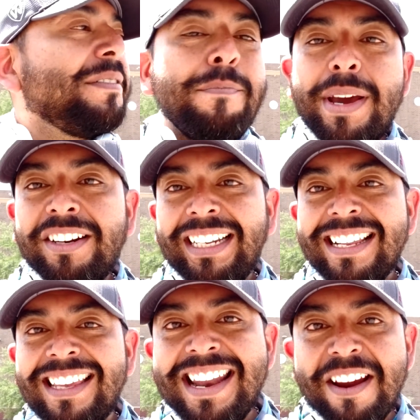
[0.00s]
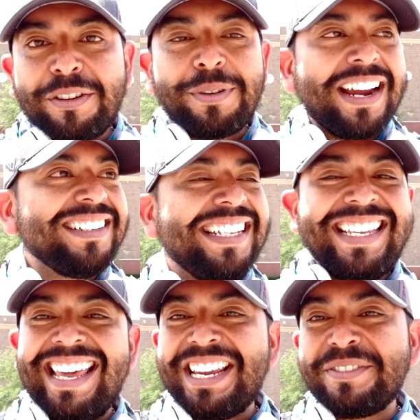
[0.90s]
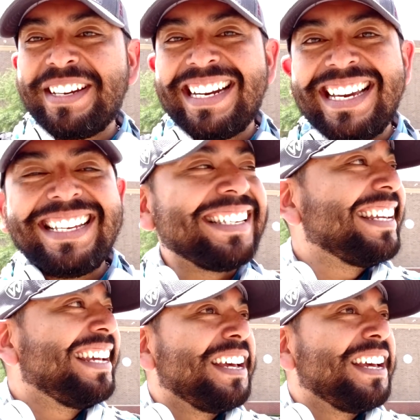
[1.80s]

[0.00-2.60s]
better late than never, right? It is what it is.